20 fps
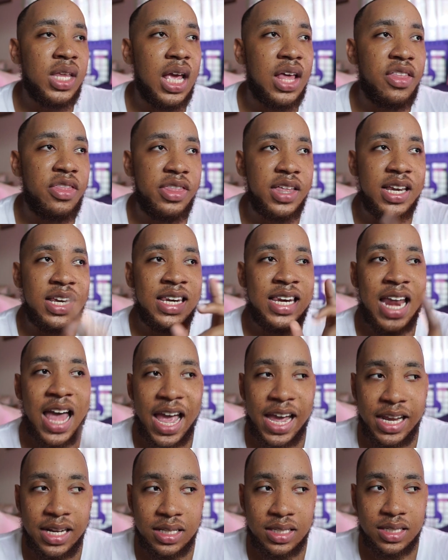the
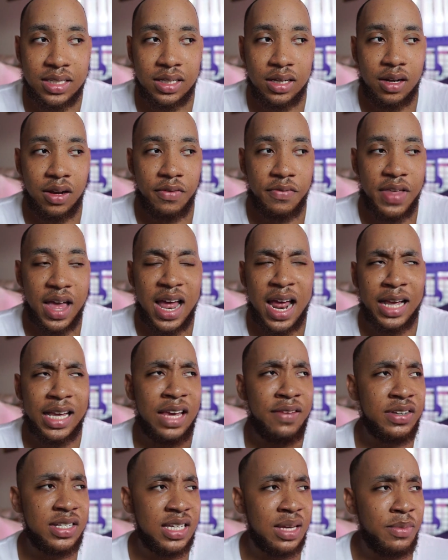night of that, I
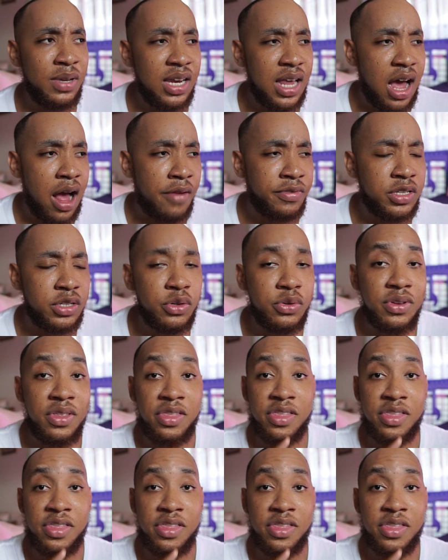gave it to him in the afternoon.